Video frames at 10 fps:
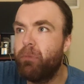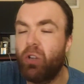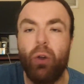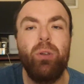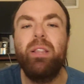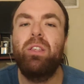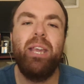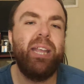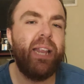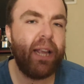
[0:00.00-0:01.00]
go to
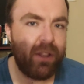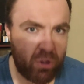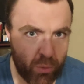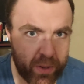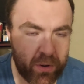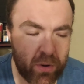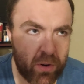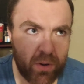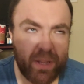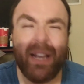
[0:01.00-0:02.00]
TNA's Twitter
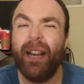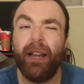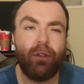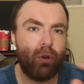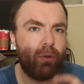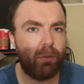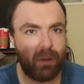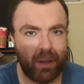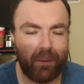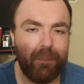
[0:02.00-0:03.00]
or TNA's YouTube
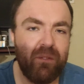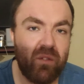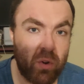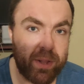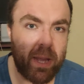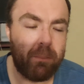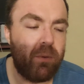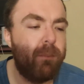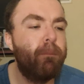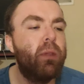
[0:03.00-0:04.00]
channel, for
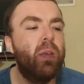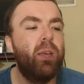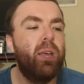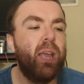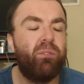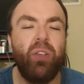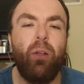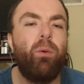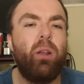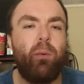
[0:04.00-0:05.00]
example. If you
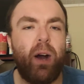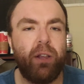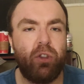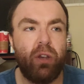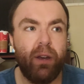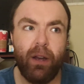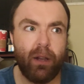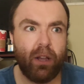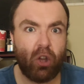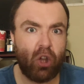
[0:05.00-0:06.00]
don't want to watch
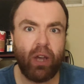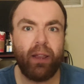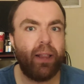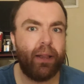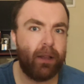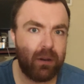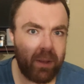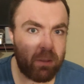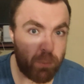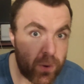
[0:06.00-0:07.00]
the shit that
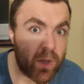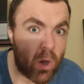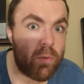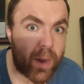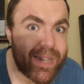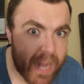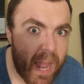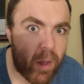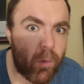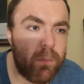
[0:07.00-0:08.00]
WWE is putting on right
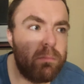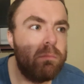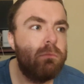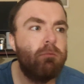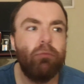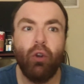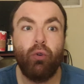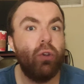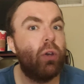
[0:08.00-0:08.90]
now, you can